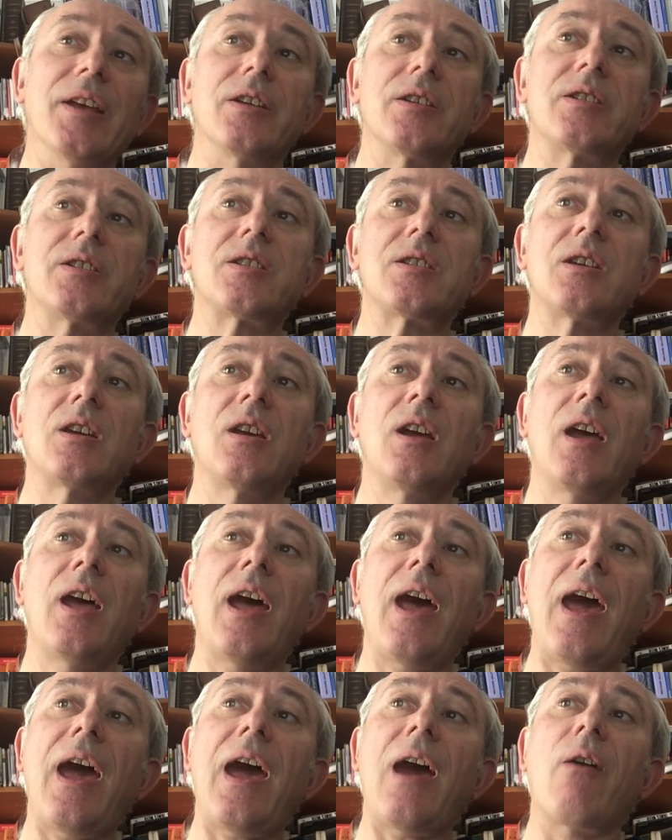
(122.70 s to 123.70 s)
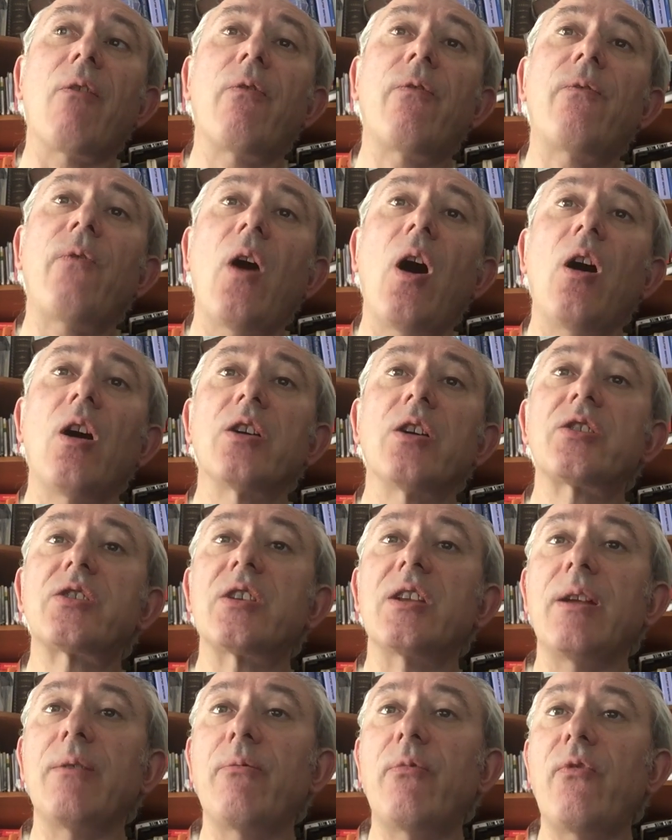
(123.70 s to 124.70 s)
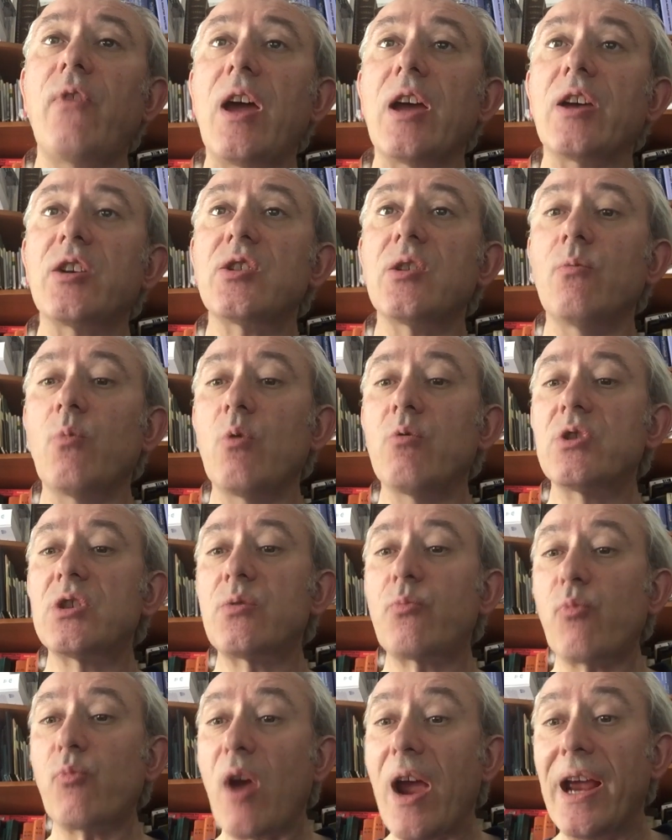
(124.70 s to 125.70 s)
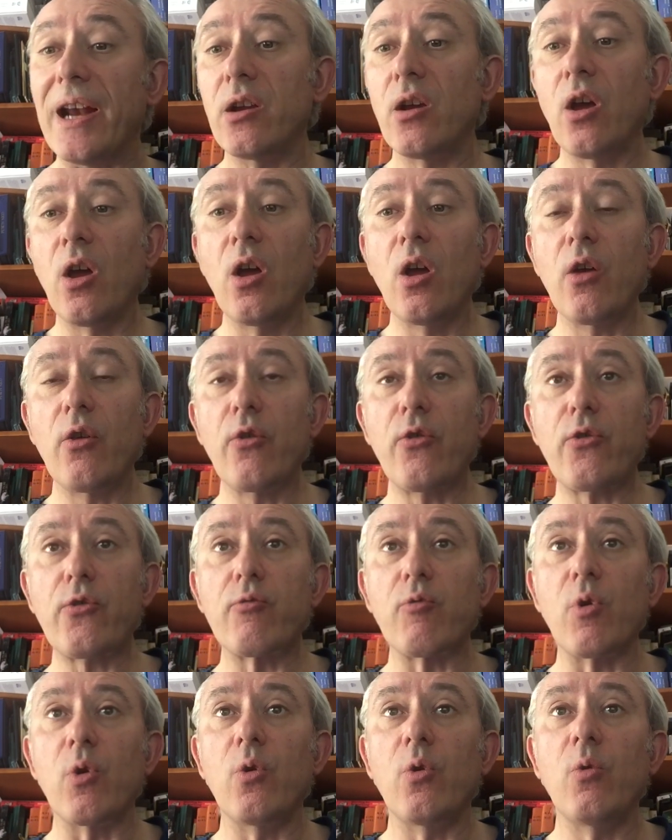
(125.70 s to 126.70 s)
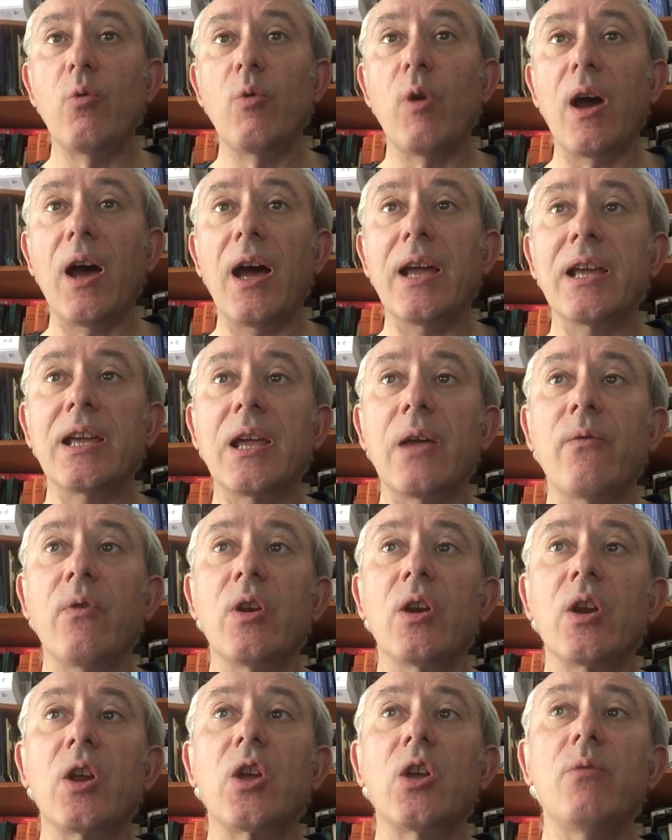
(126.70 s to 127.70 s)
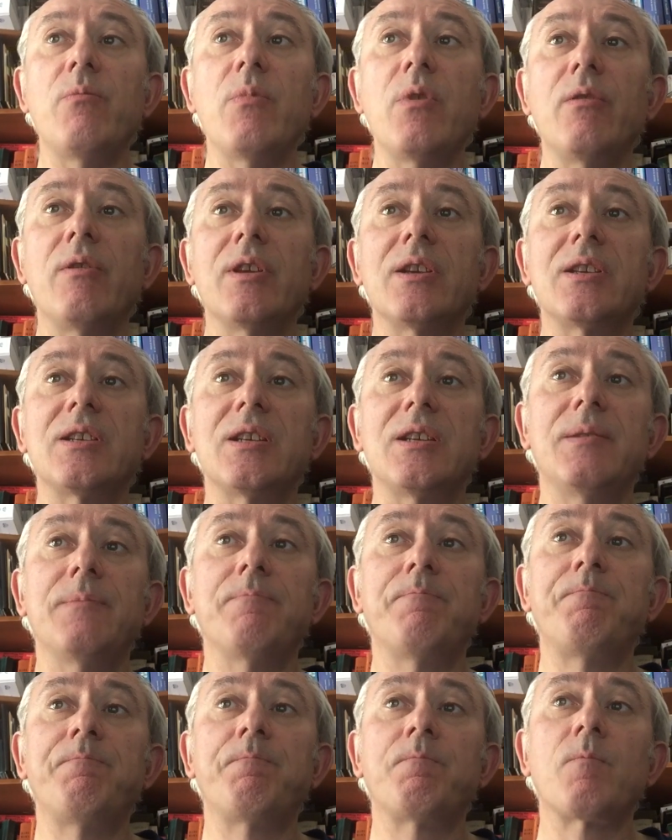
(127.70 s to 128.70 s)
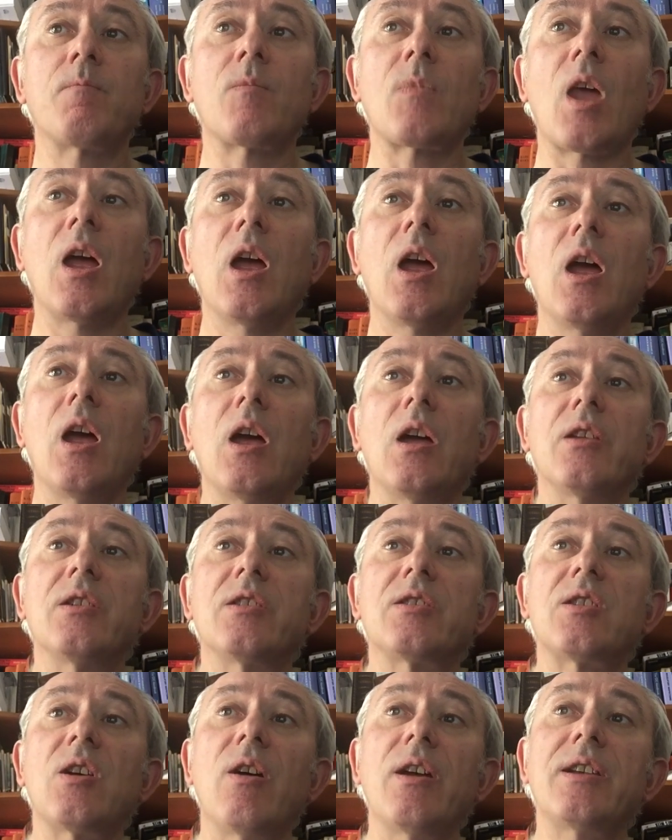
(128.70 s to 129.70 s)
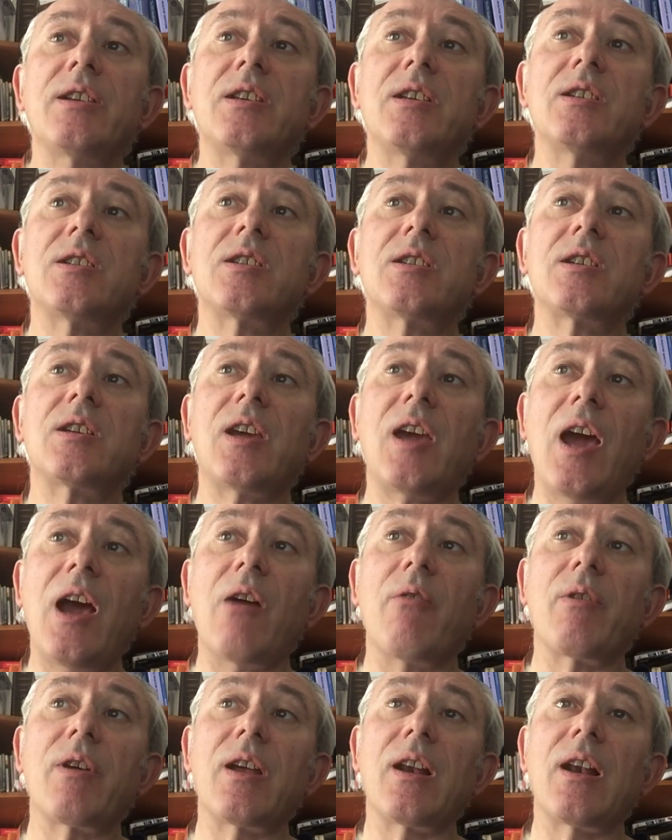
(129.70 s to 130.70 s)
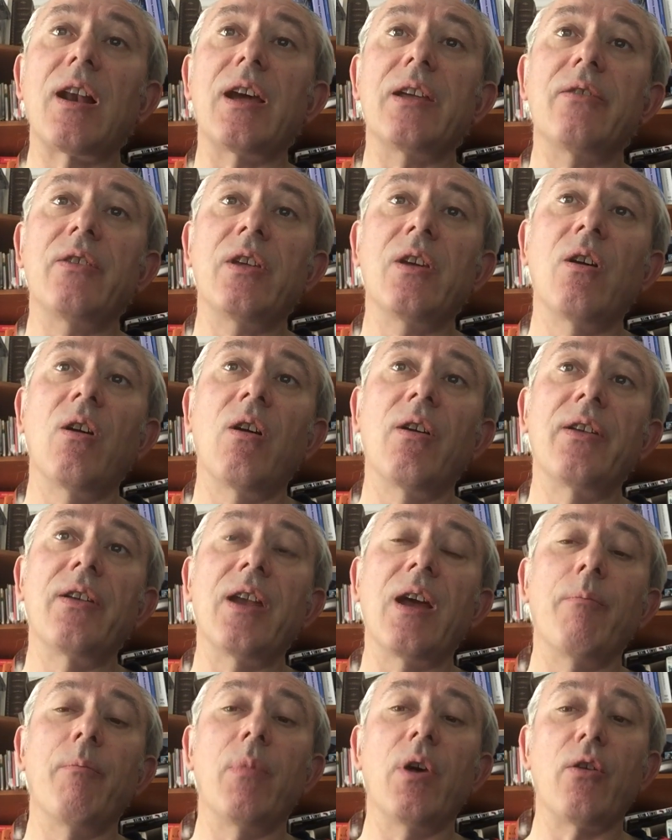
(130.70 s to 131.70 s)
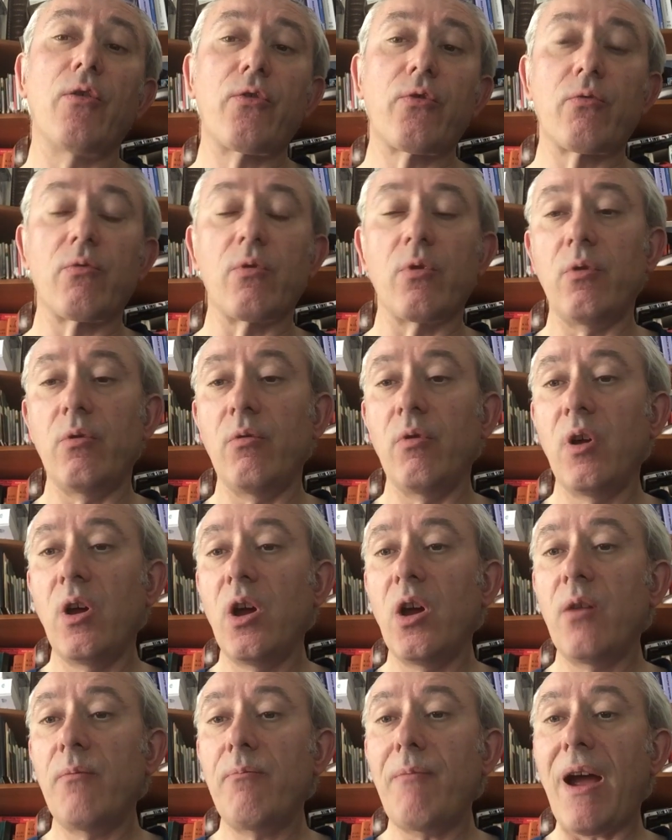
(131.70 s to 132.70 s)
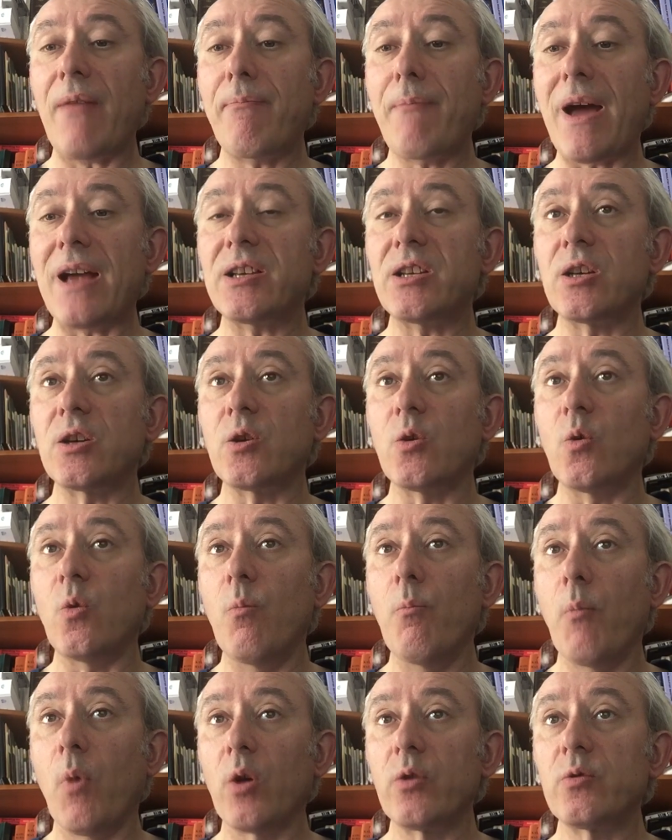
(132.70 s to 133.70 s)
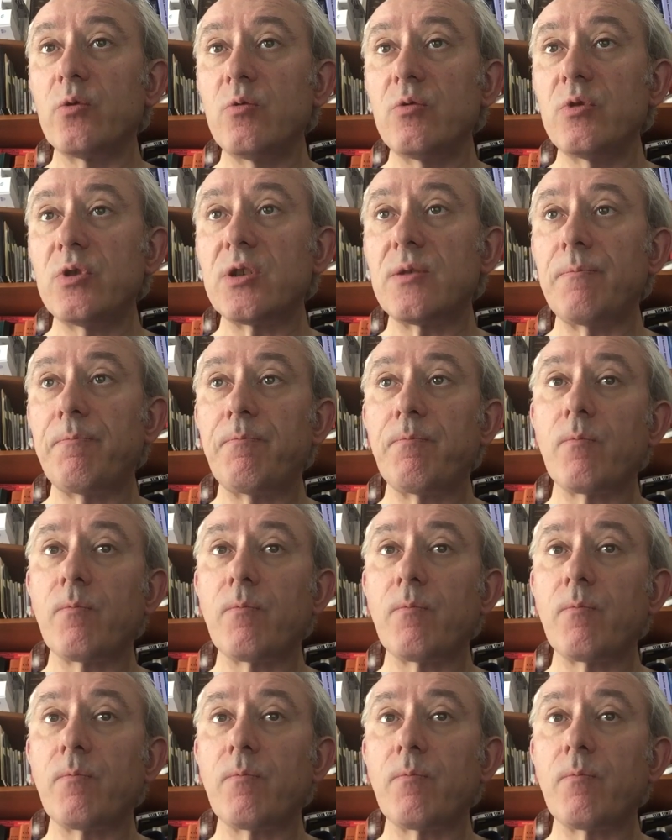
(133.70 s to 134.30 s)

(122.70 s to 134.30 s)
us how fast an infection will spread through a given community. And scientists calculate the R number through mathematical models.